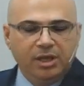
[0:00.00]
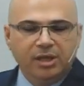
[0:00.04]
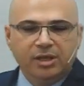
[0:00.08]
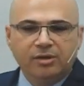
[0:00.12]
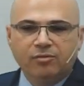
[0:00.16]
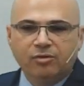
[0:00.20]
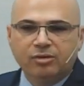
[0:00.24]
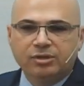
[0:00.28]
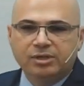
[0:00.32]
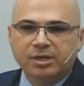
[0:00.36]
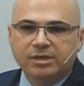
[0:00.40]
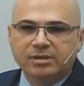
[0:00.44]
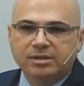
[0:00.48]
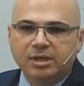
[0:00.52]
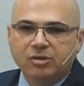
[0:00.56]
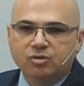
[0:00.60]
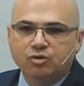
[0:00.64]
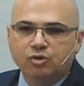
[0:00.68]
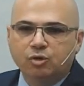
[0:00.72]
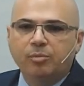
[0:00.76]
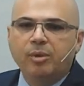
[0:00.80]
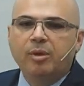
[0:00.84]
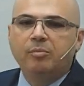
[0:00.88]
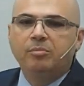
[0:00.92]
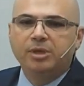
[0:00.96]
my servant,
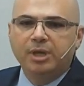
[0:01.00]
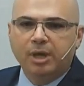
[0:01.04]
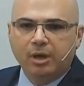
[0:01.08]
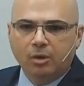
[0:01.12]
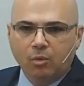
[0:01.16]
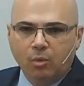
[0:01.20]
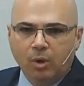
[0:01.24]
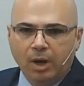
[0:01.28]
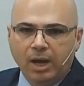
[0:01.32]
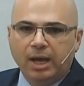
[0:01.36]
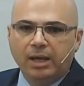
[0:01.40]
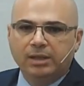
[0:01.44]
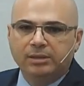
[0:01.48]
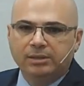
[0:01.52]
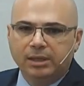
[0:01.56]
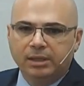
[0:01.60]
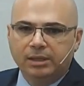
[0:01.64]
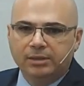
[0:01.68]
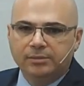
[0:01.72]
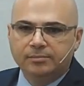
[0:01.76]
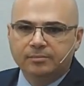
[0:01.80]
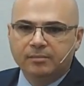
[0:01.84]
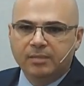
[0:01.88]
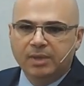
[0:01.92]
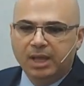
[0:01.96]
to this place you
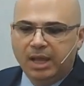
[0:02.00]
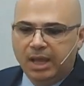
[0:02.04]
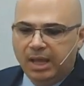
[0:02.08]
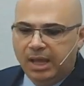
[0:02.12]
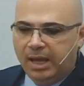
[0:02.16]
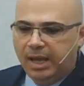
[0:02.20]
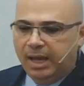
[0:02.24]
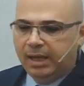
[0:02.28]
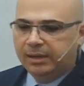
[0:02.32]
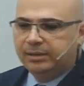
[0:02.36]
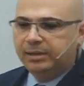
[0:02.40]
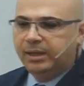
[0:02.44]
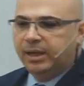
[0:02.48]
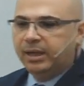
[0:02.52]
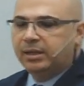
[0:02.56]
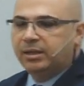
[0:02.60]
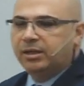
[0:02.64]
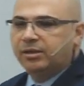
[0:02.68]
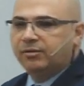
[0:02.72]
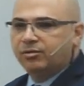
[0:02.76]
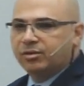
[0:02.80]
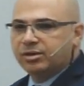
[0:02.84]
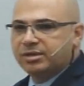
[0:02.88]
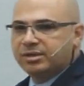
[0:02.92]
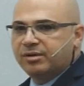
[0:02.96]
can go, and
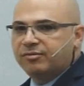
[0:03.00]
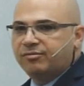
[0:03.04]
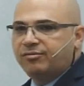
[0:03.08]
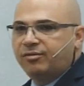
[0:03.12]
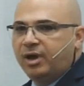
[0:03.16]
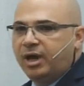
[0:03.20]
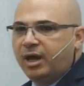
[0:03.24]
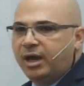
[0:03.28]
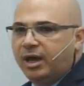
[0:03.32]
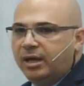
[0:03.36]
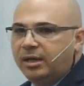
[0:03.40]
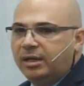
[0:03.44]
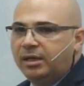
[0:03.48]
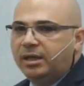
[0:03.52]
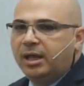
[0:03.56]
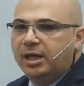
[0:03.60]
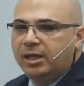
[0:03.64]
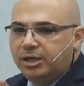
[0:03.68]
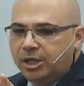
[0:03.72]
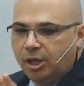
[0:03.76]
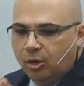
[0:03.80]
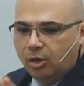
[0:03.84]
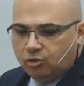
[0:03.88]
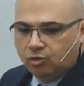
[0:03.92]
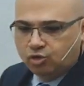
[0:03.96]
you'll be under my
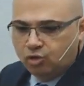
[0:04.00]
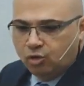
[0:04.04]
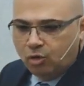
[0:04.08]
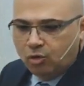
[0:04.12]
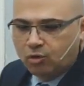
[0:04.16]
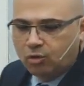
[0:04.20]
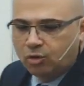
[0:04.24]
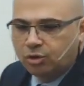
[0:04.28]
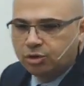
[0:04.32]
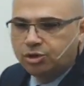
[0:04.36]
protection.